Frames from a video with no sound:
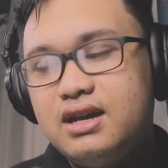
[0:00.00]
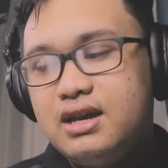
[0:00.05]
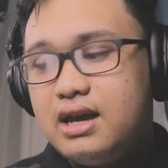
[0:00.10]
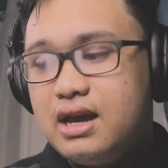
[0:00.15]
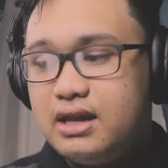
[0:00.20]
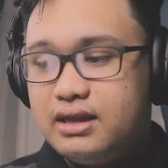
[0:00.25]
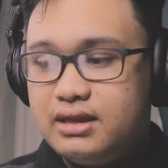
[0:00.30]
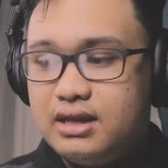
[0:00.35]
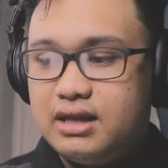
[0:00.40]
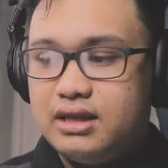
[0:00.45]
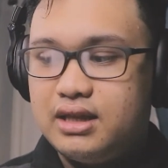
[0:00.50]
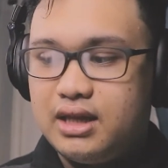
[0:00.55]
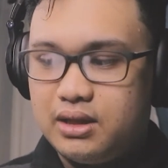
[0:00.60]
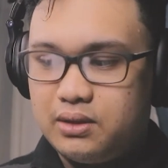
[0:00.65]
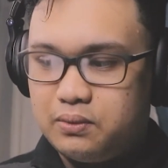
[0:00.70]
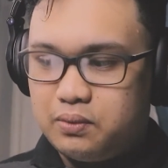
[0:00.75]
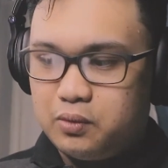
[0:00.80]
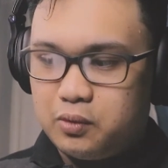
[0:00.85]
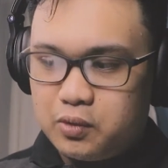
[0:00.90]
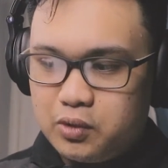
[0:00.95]
and then
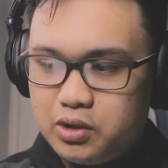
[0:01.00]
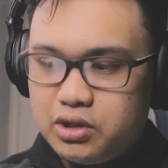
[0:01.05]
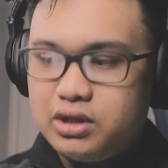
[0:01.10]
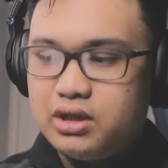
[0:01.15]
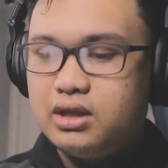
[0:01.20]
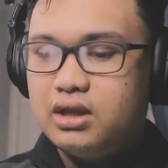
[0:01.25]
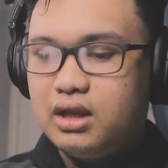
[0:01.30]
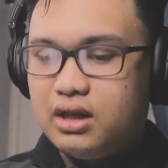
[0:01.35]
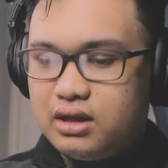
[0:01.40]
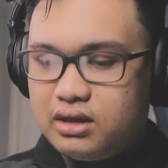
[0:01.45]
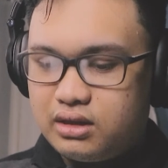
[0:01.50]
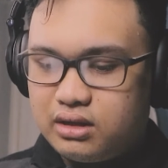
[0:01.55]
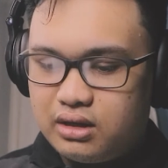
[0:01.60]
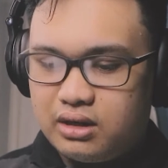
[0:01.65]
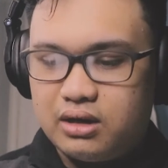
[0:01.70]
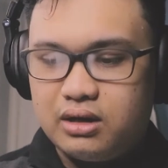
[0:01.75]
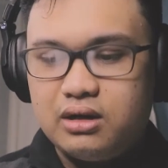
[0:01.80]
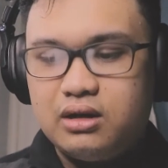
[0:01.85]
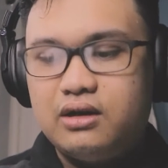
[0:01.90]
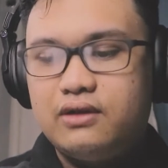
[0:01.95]
it would
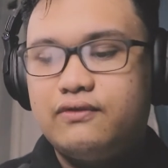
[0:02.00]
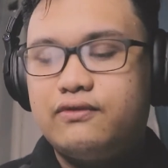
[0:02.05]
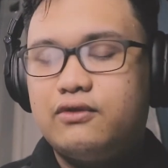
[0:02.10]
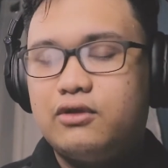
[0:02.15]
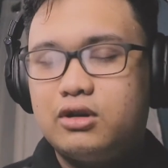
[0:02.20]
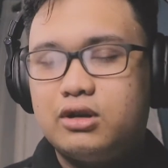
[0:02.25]
turn off,